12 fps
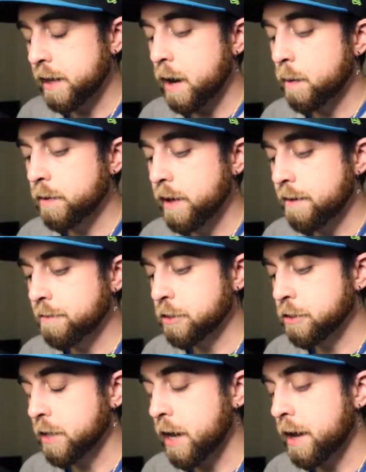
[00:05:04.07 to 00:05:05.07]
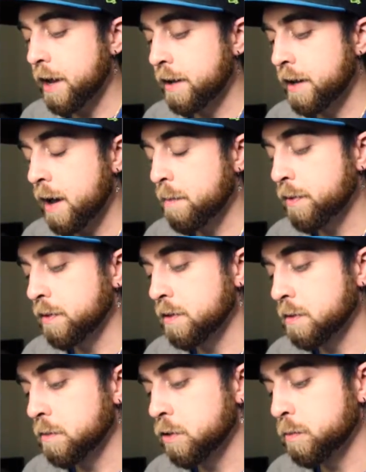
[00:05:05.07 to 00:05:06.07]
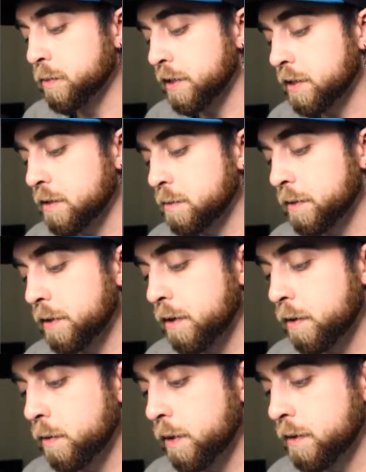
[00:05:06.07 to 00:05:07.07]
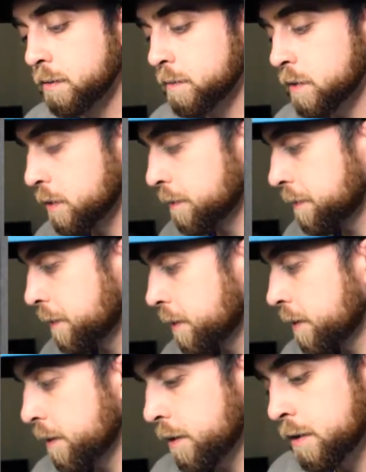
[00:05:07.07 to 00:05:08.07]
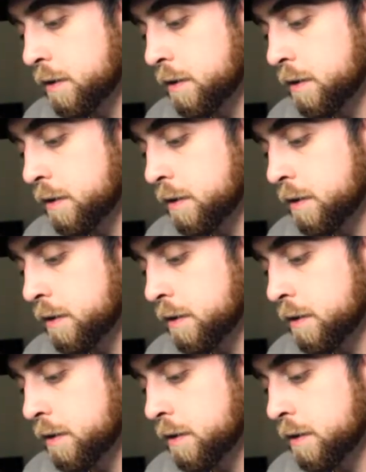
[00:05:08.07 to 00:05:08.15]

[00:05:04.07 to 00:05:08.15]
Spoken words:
that I would have a shot at not pulling some duplicates, but oh well. So far,